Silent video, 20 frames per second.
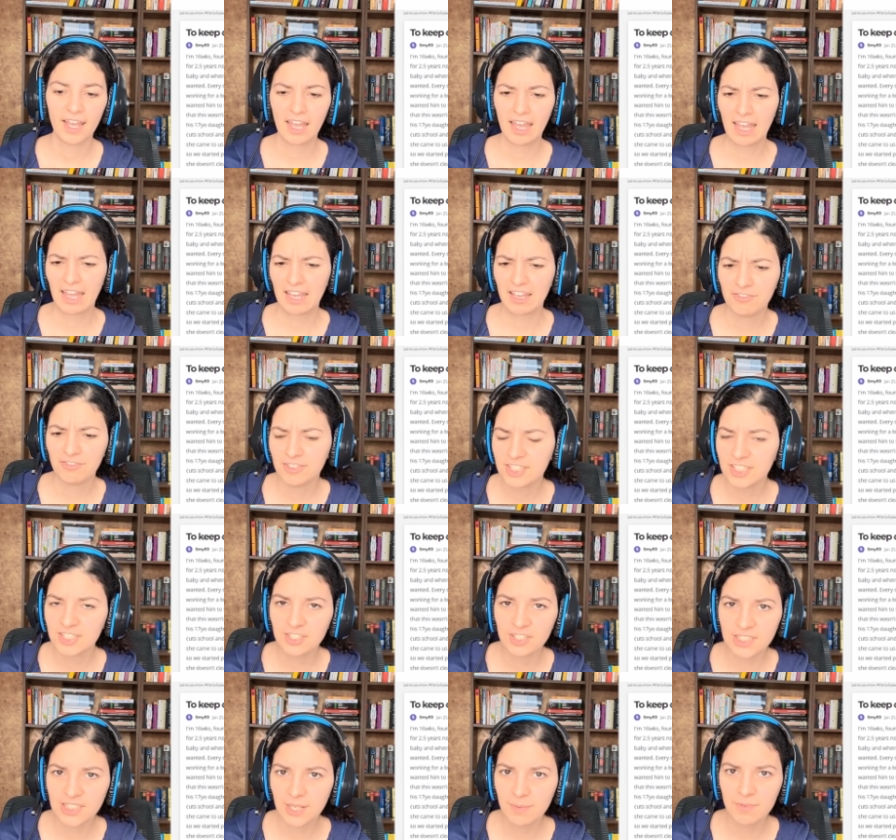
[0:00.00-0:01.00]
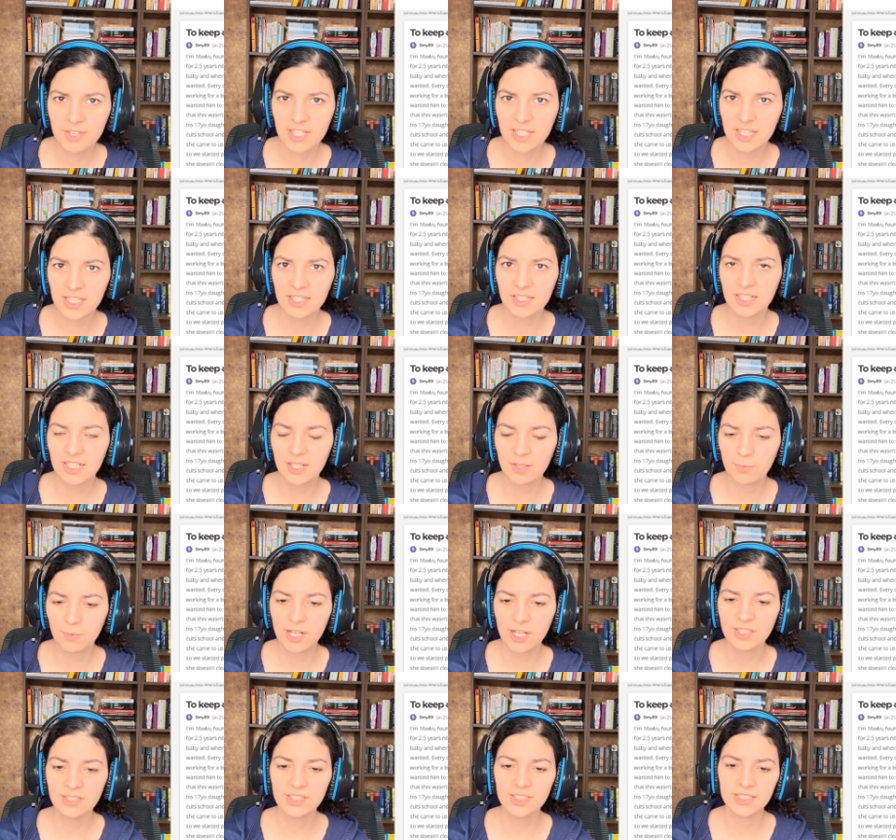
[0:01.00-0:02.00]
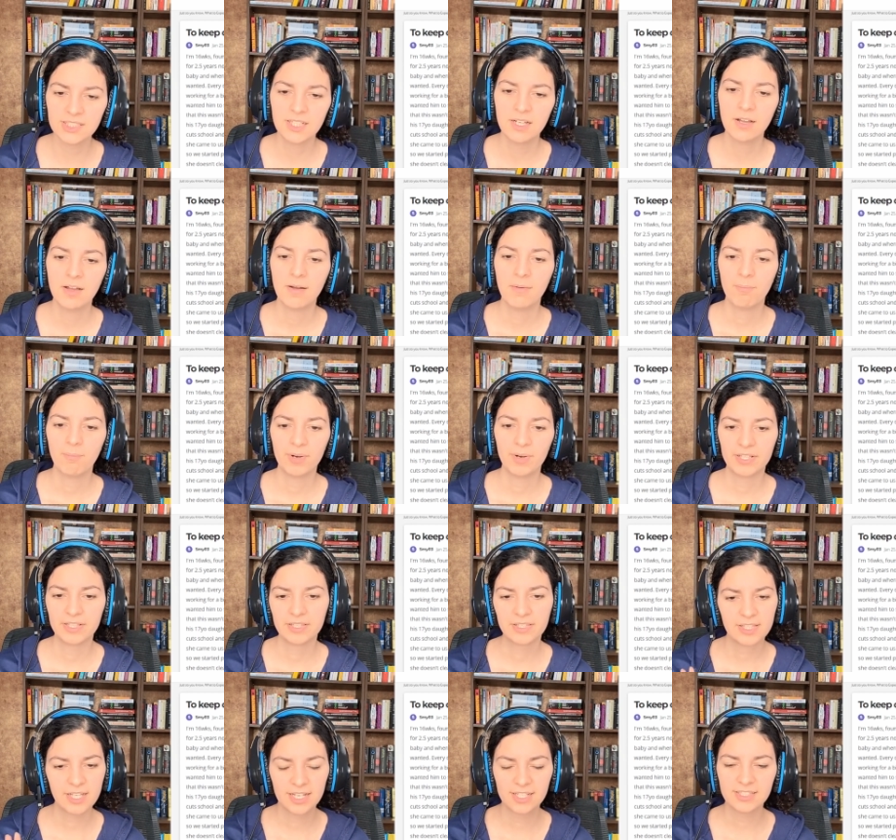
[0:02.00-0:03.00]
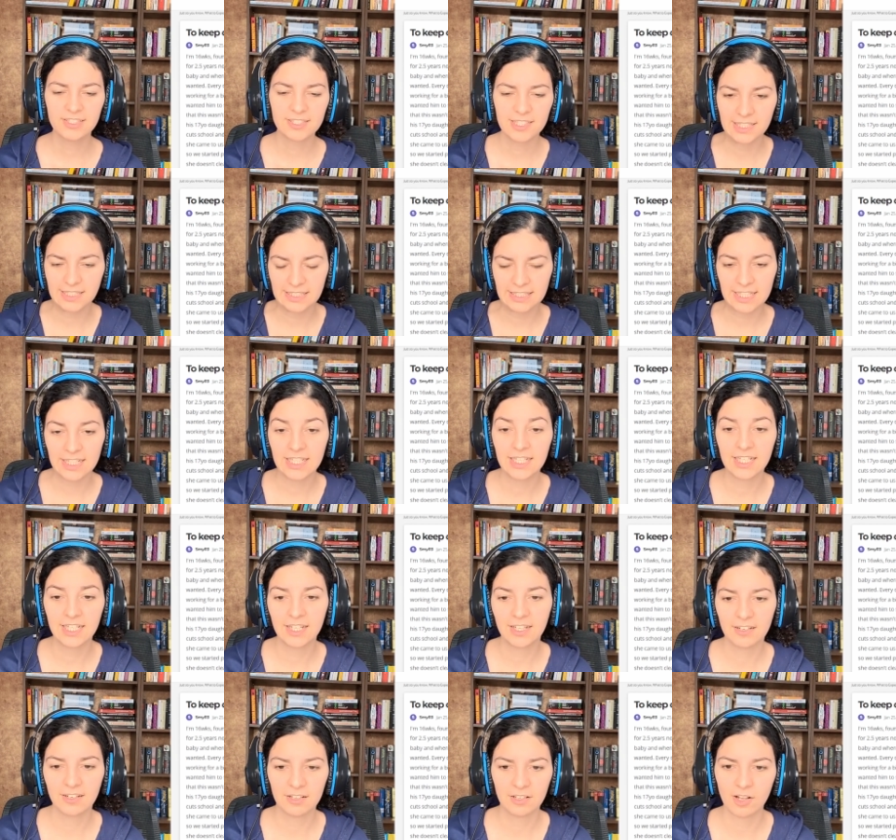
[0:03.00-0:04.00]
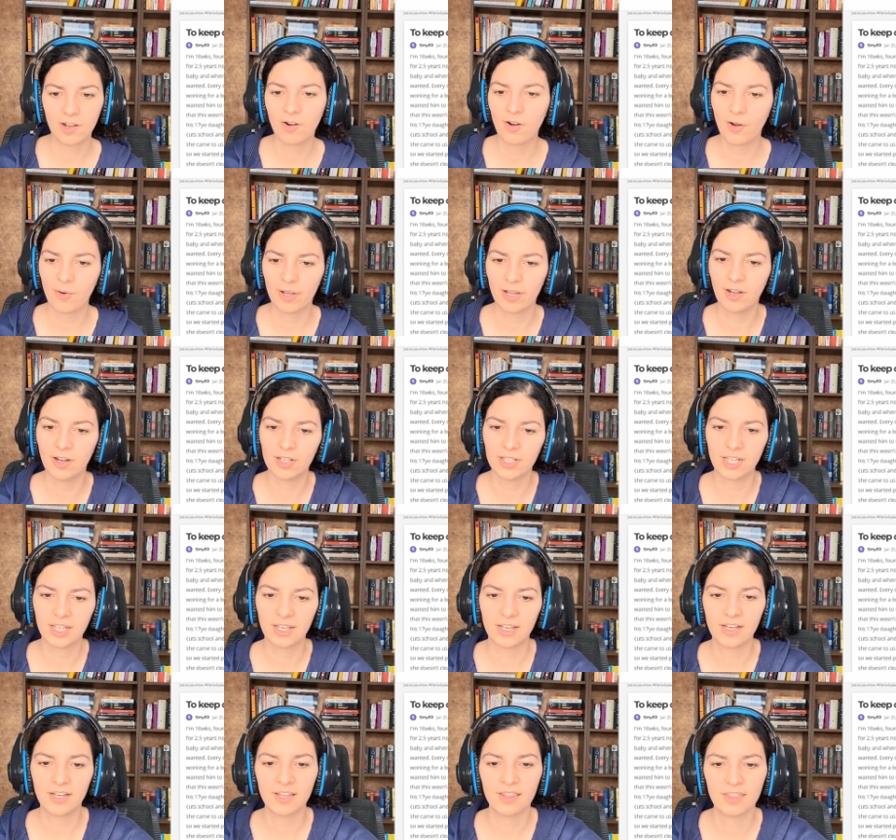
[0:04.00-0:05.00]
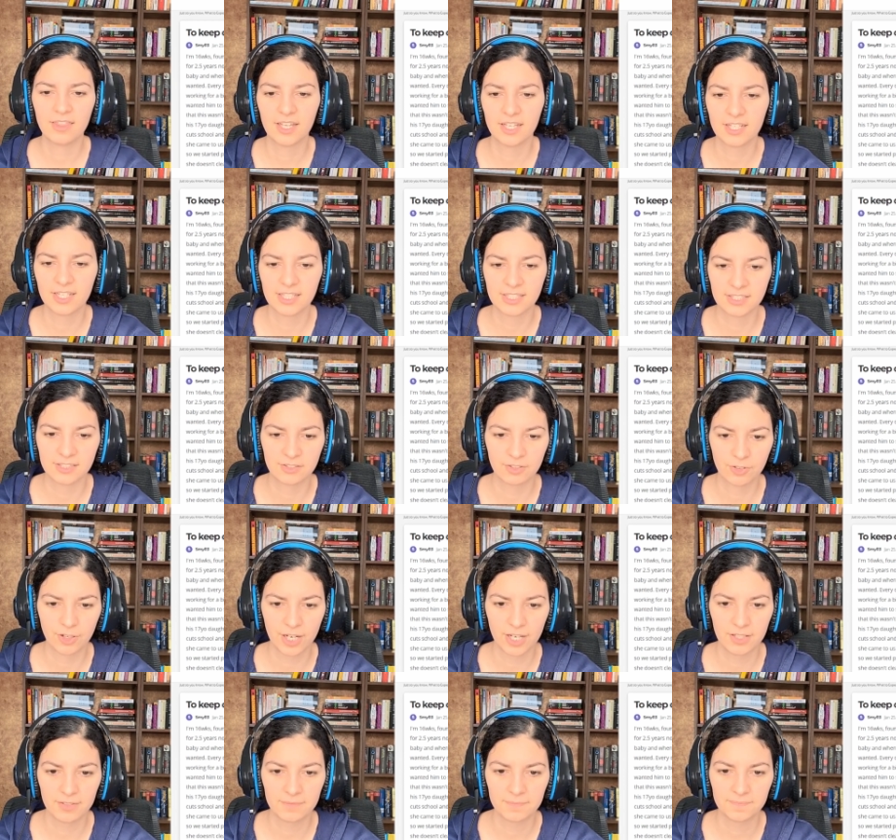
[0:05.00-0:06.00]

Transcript: if it's not something that he wants, but there's clearly a lot going on here that isn't great.